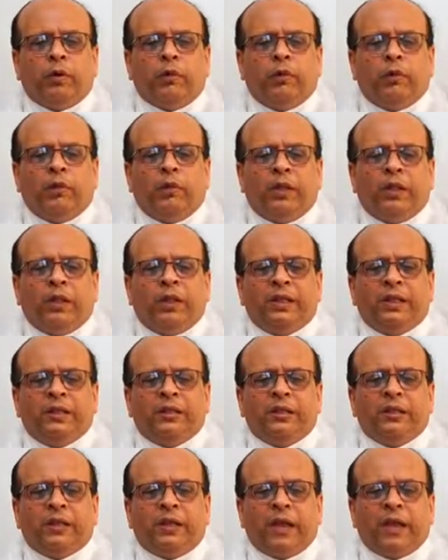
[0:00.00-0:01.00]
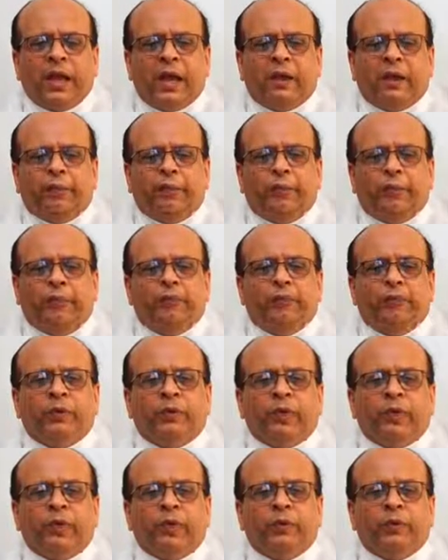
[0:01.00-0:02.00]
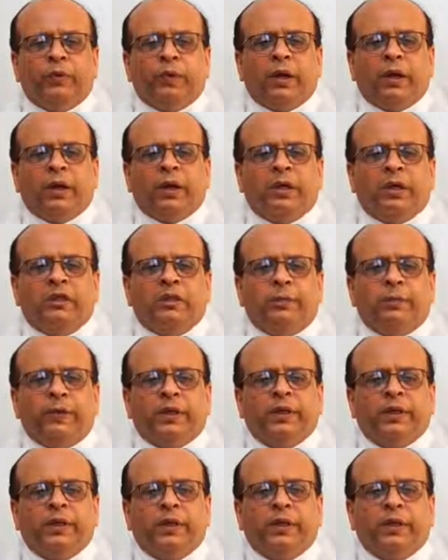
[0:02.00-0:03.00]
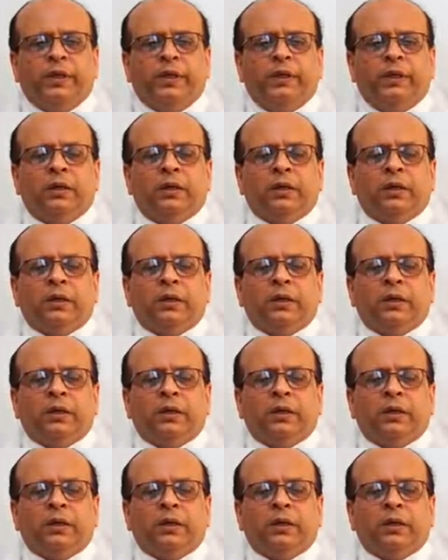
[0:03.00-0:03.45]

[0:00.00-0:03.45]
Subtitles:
fill this gap with antibiotic spacer.